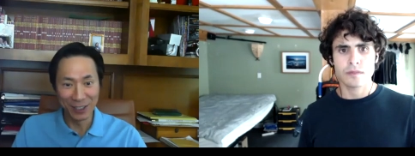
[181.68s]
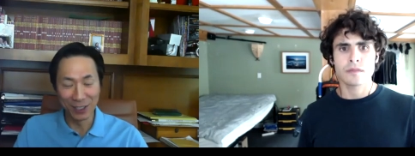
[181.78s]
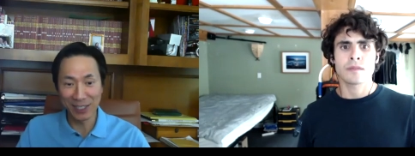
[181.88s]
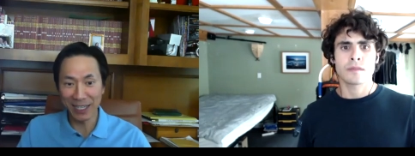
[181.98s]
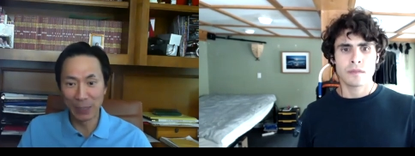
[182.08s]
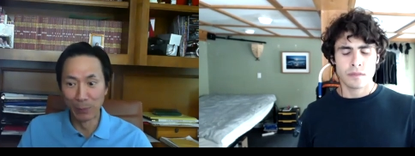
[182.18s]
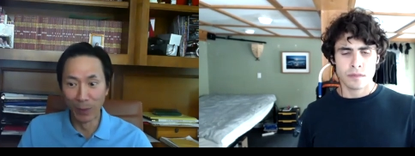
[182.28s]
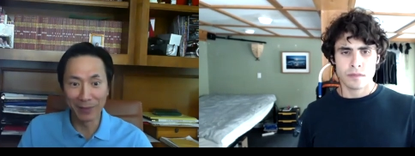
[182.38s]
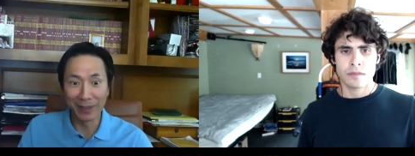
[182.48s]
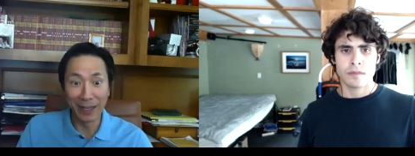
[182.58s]
Speaker 1: The second
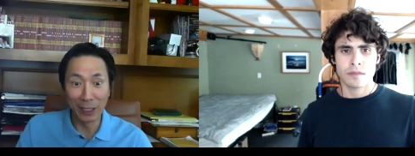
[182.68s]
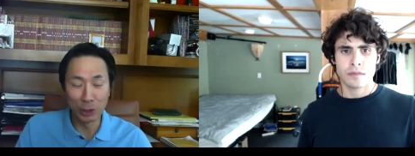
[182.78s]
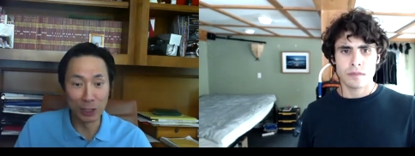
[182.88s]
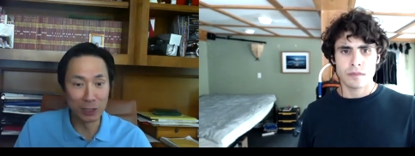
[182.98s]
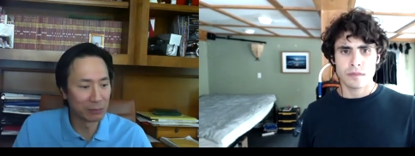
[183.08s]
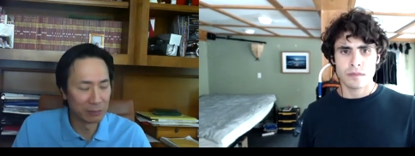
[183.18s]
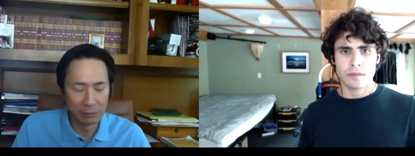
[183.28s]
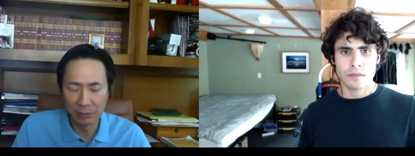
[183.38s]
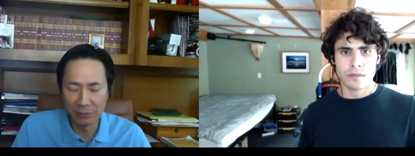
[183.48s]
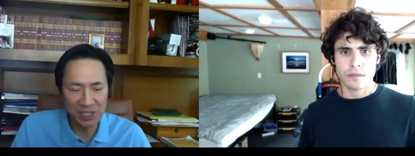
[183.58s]
month, it just
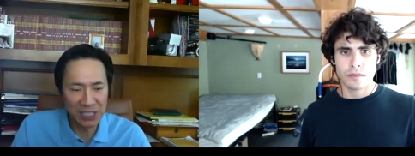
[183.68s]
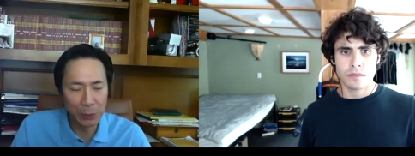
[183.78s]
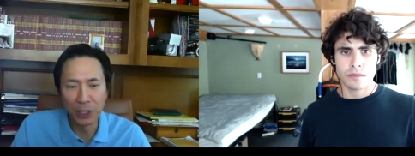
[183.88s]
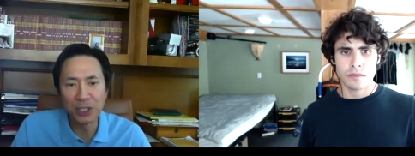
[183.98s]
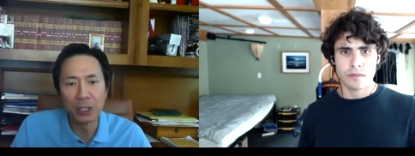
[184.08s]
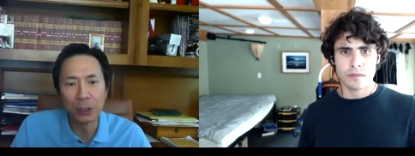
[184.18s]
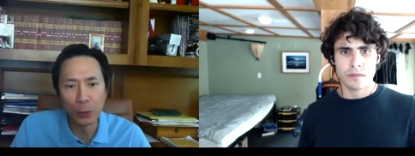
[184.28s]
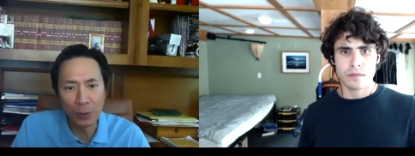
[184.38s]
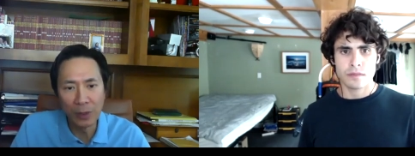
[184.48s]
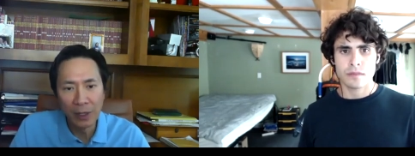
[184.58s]
see what you can
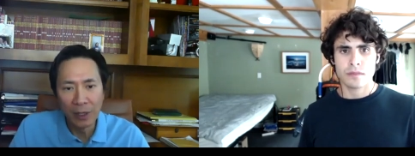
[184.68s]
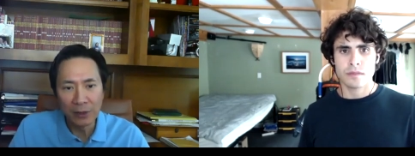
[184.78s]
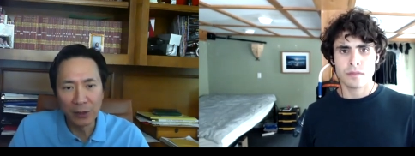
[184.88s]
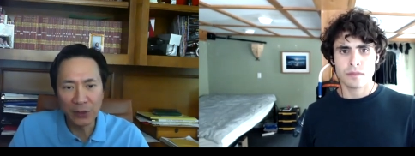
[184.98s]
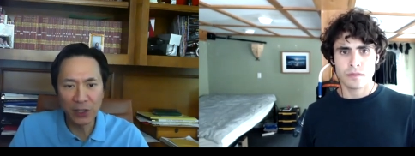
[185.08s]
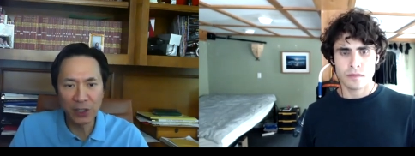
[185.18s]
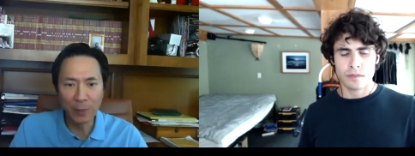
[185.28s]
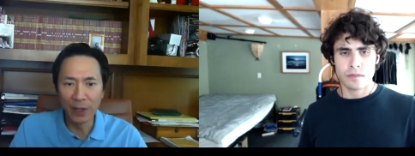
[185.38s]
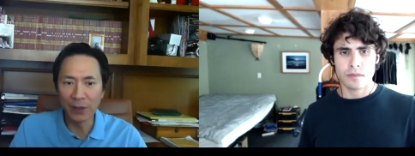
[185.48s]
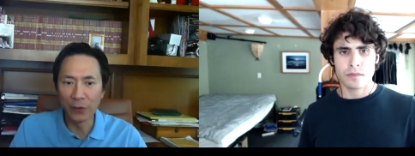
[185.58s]
do. The
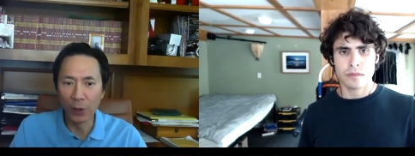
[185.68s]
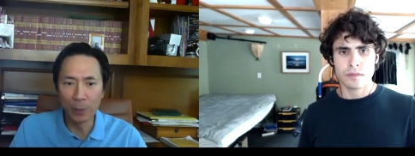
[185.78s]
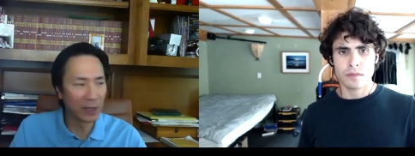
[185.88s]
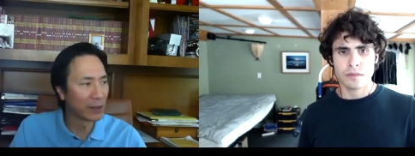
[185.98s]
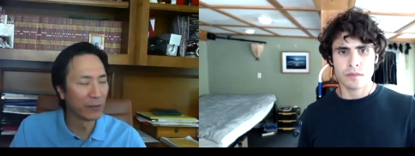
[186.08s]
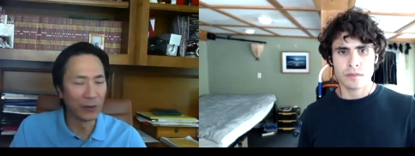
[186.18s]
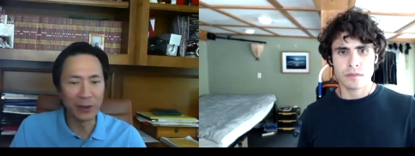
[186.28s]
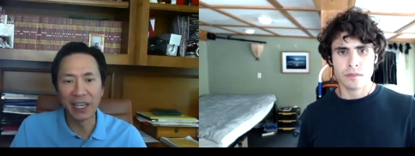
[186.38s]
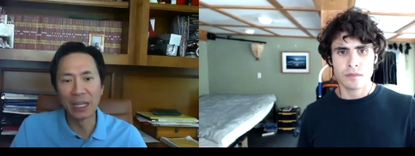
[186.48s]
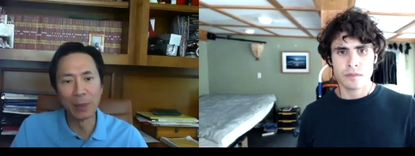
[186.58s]
third month, fourth month,
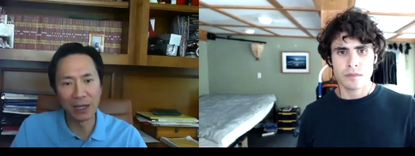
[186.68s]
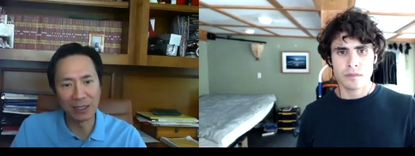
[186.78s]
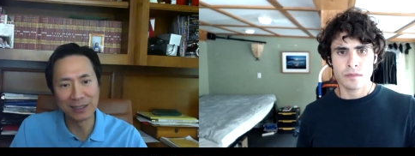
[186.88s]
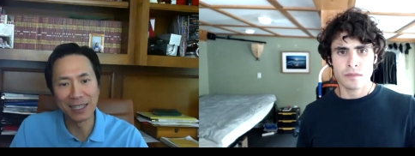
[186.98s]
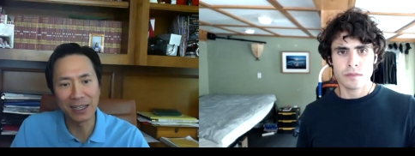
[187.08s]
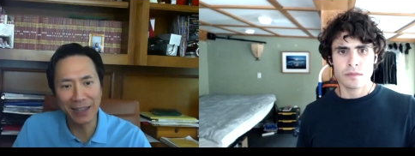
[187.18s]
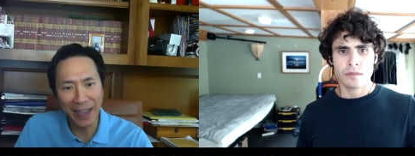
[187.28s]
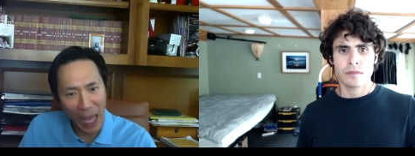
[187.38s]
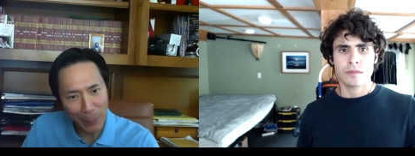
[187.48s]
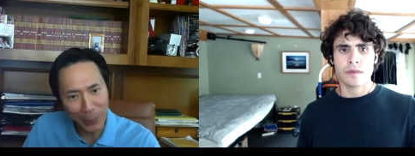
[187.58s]
forget about it. It's not
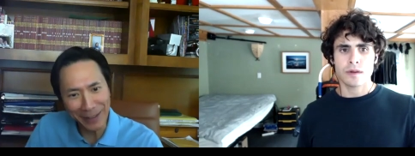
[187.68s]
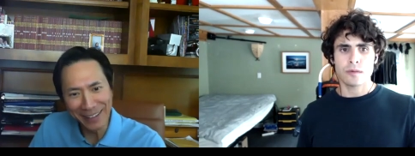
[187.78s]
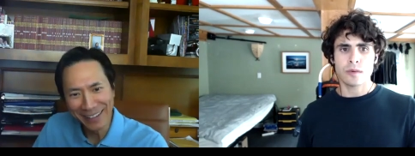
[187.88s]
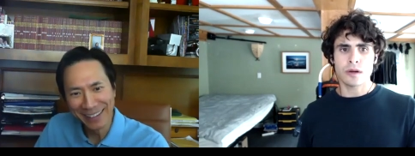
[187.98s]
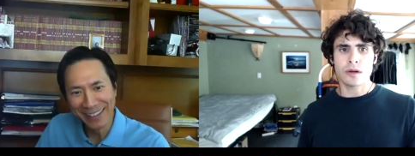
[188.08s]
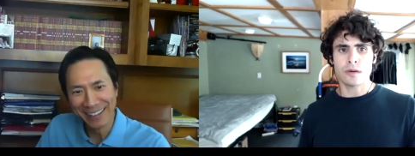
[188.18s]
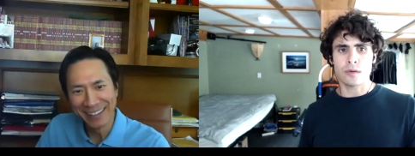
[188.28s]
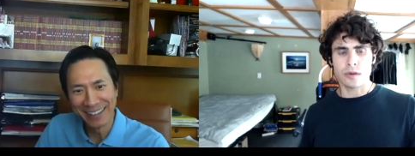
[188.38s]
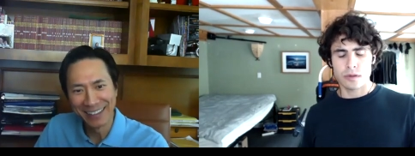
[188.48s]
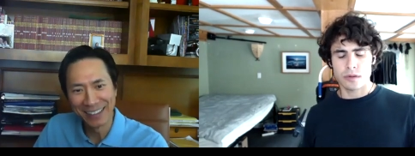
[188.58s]
gonna happen. Wow.